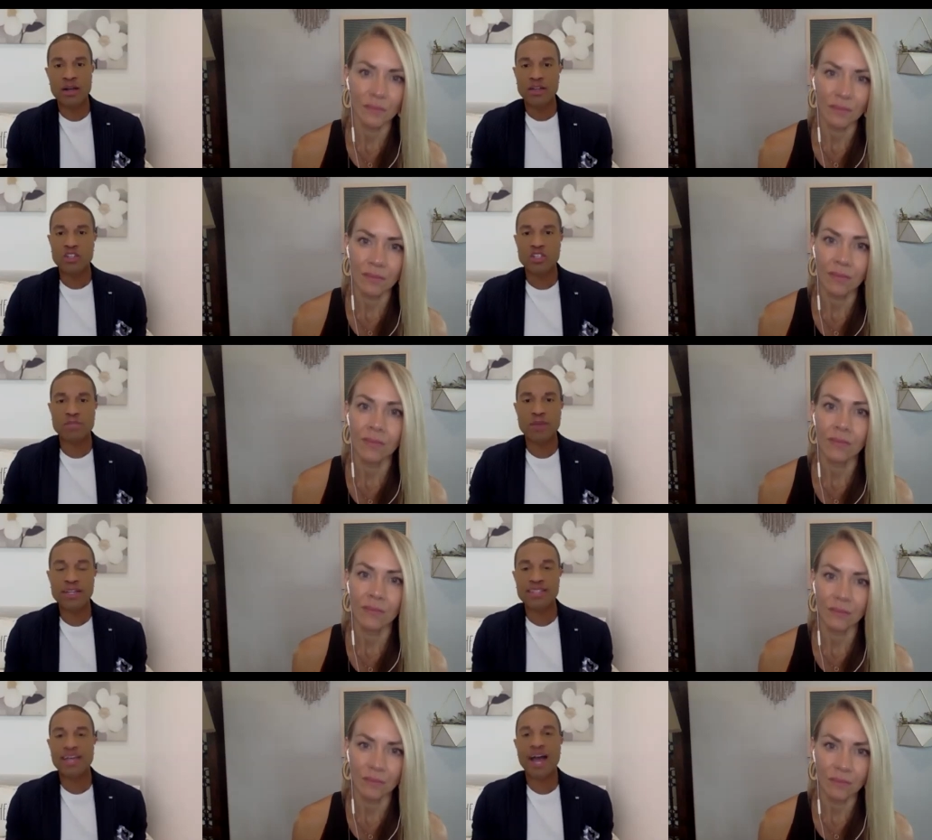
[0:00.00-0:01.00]
Speaker 1: just
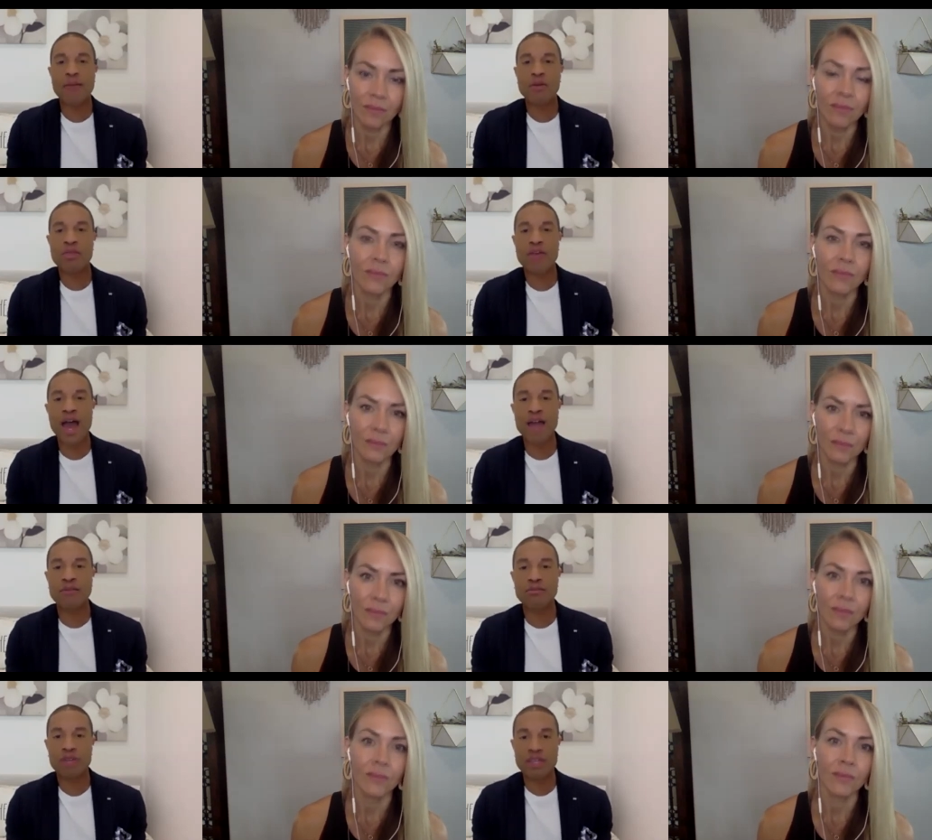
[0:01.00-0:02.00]
spending time with that,
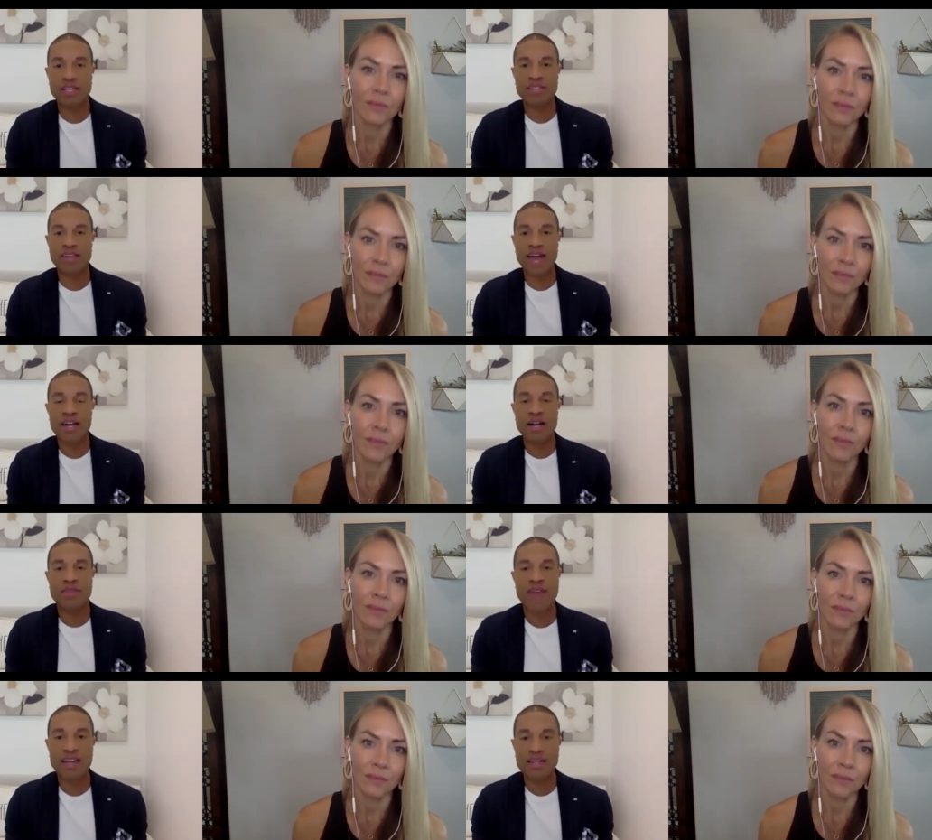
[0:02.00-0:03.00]
breathing into that.
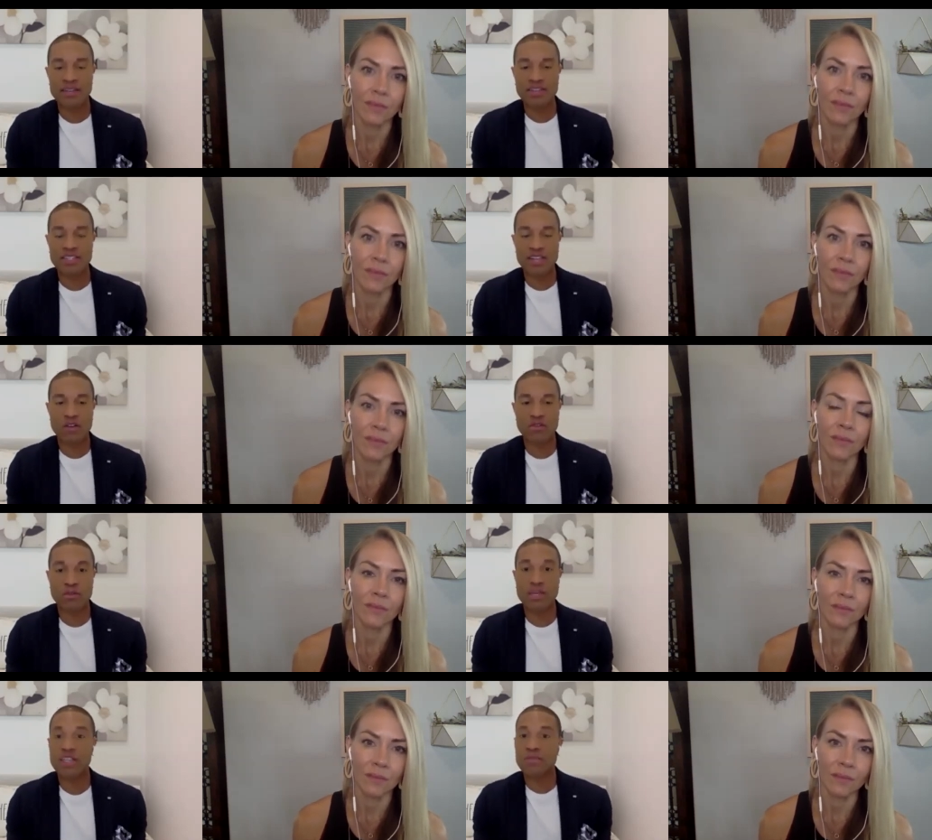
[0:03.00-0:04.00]
That in and of itself, for
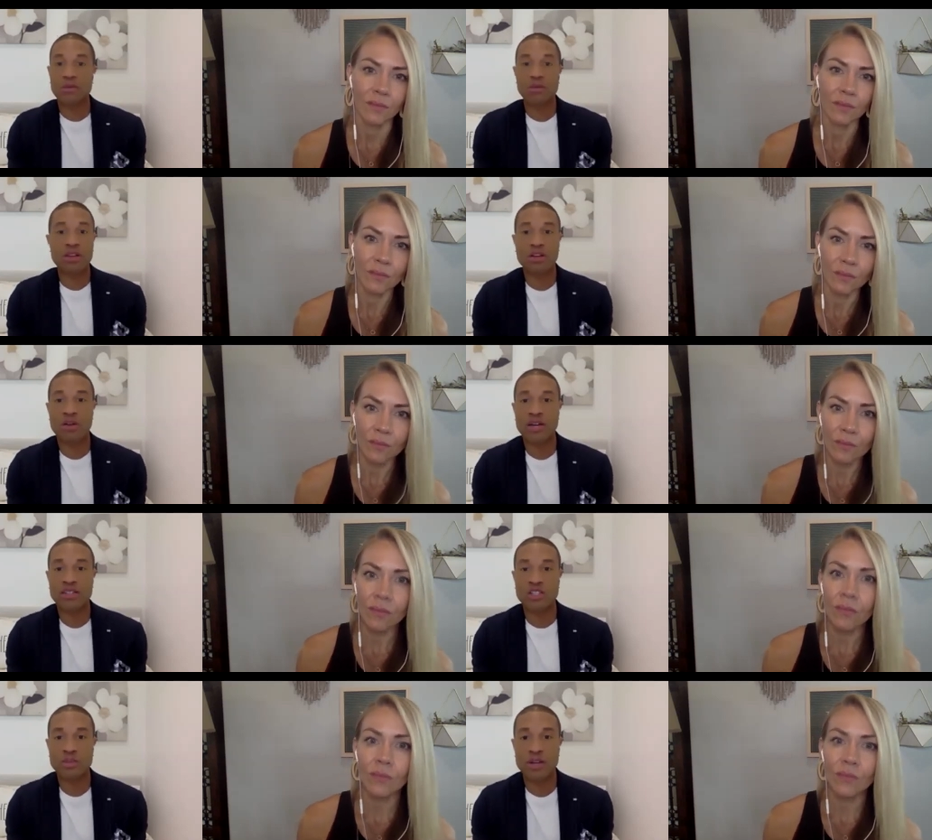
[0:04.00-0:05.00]
me, has been one of the greatest
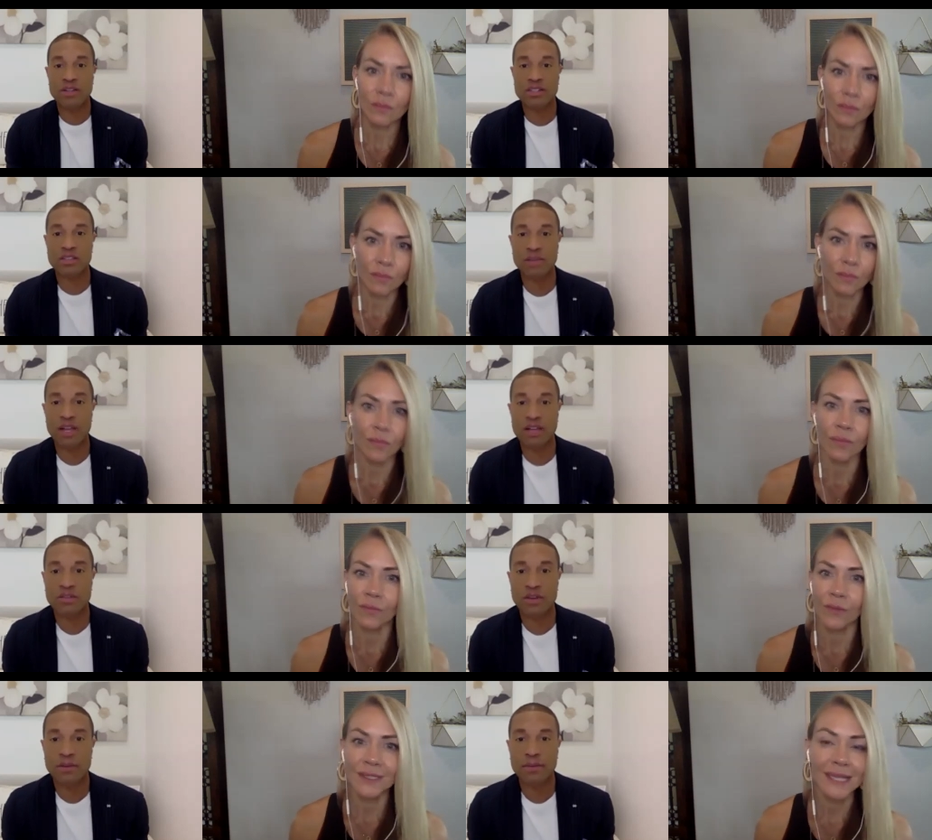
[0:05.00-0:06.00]
experiences of my life.
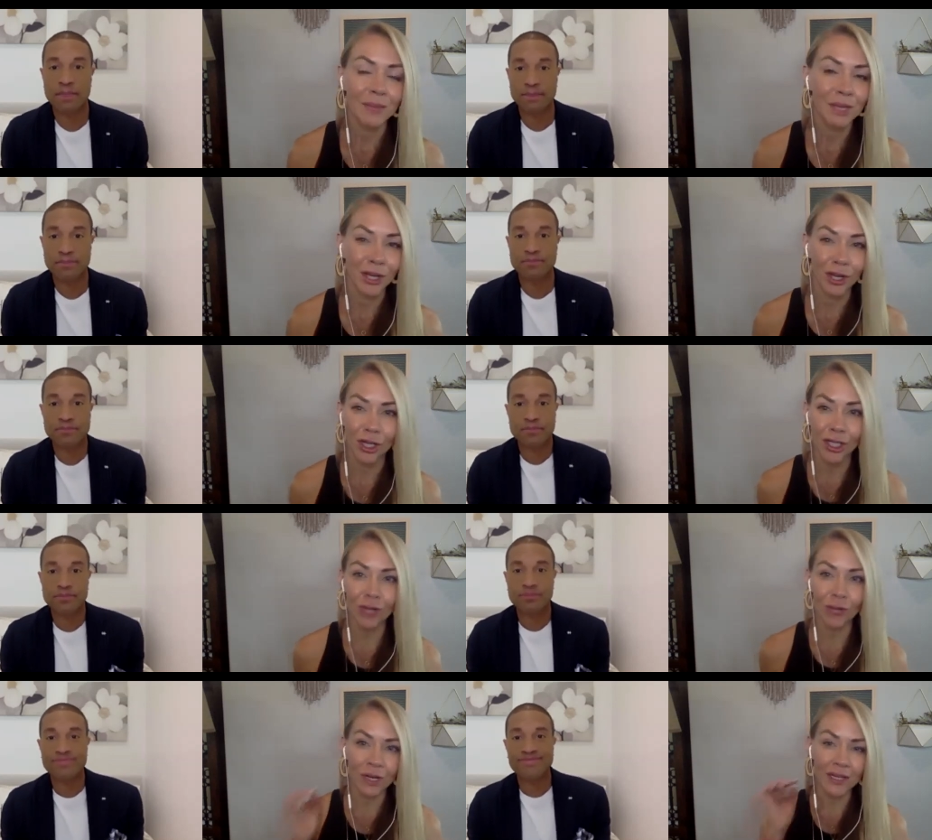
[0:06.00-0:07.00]
Speaker 2: Same here. You
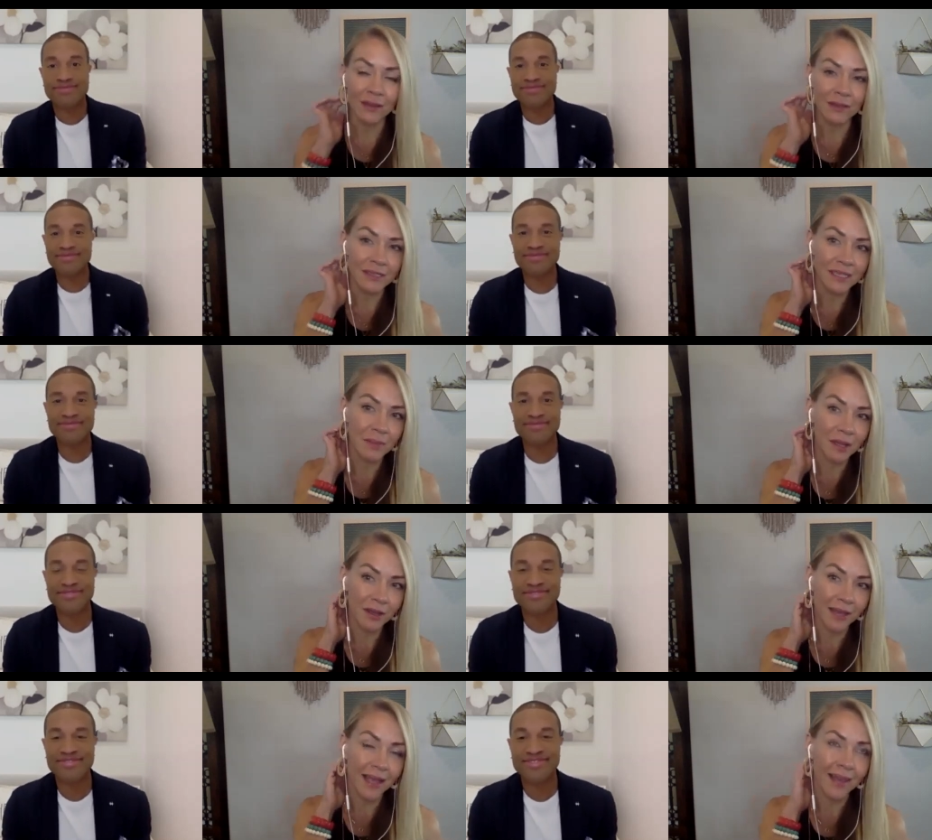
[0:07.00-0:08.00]
know, what it, something
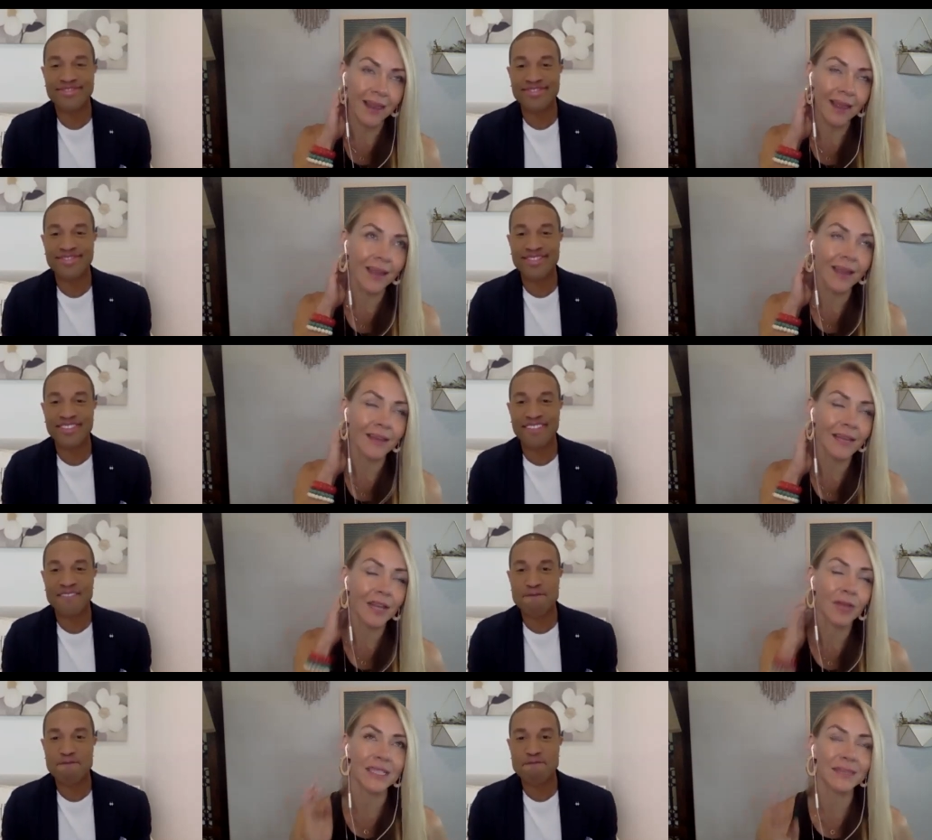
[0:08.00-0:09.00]
on that line, on that
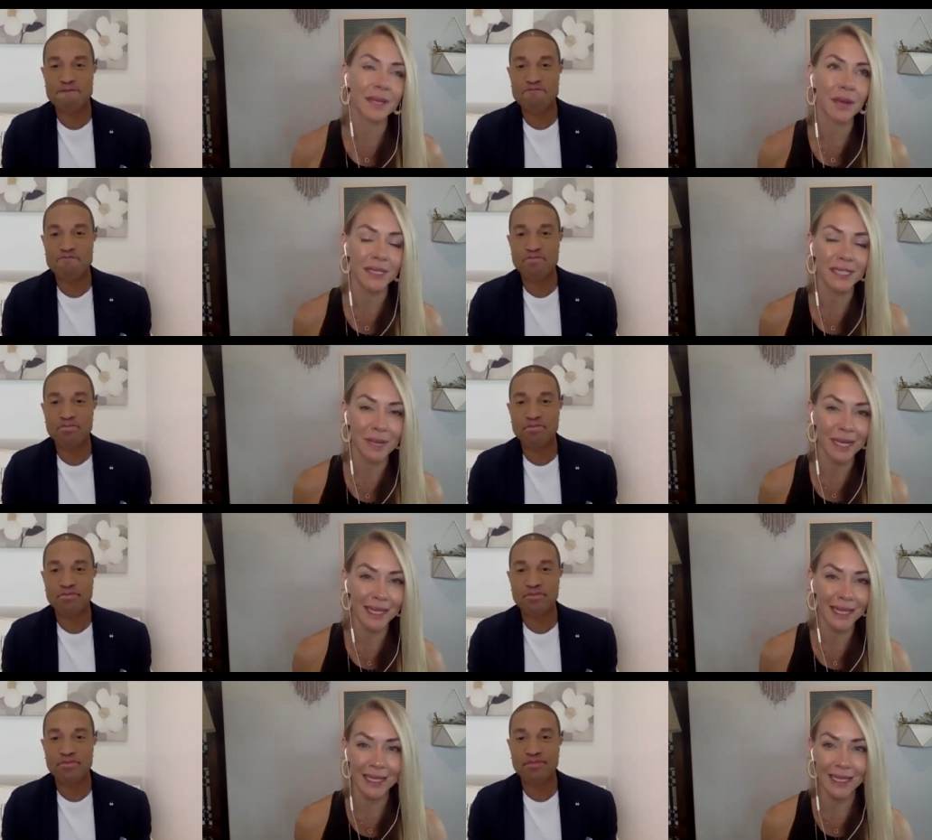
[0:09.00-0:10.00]
note that's been coming to mind
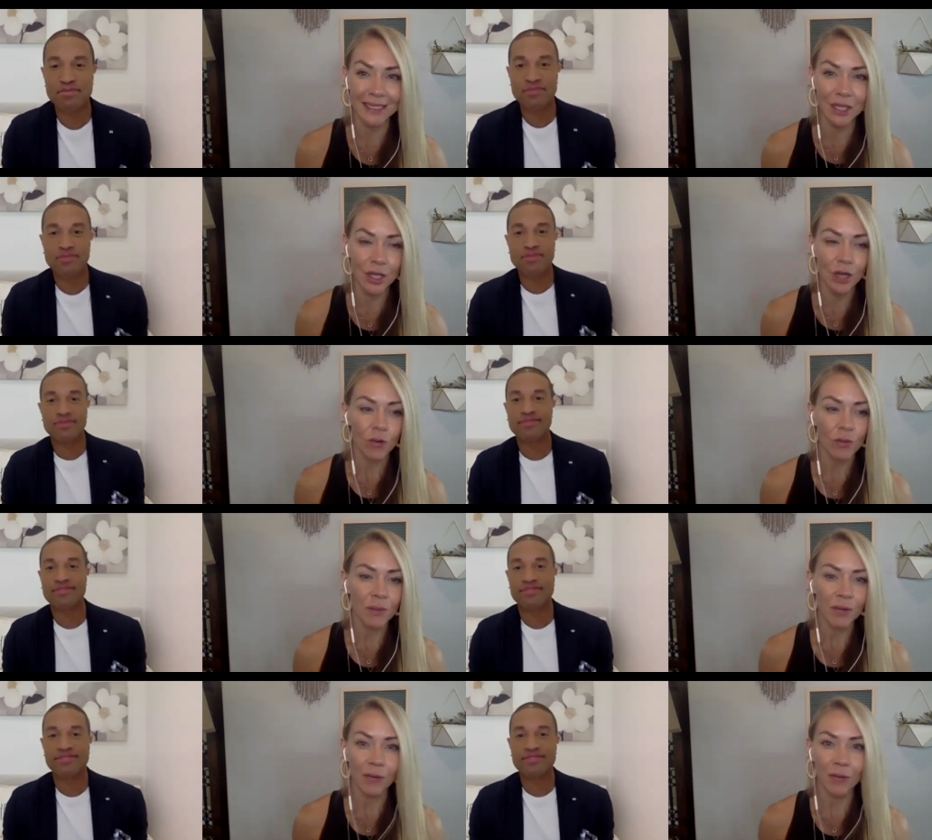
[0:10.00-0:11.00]
lately is
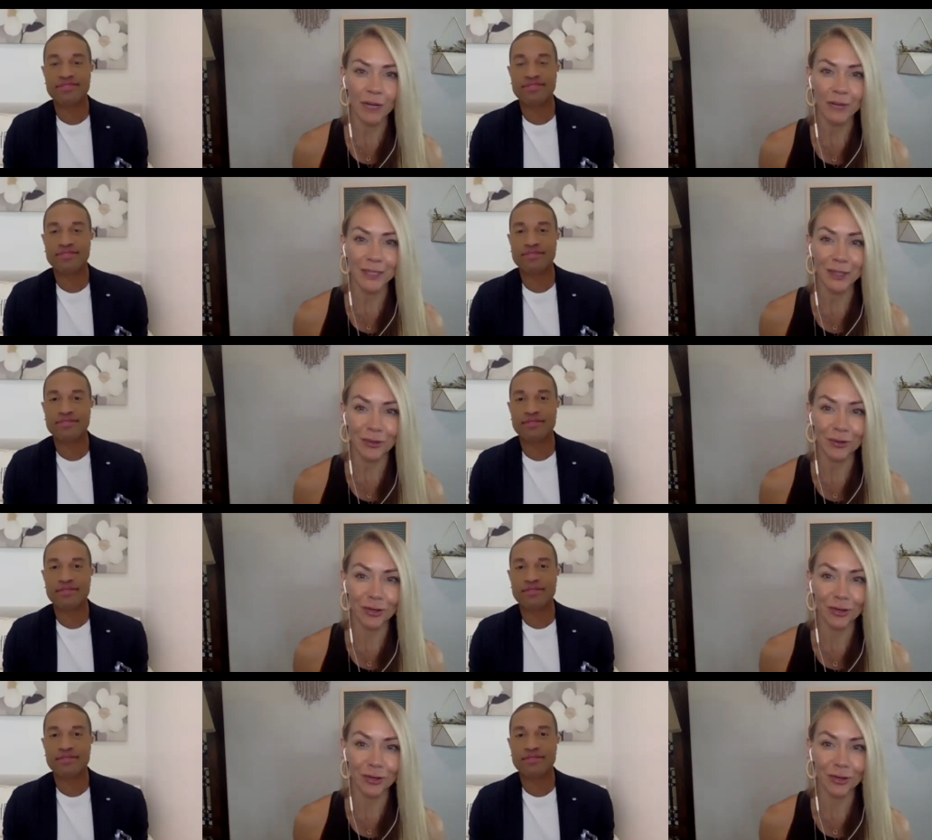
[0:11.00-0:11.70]
remembering when I was a little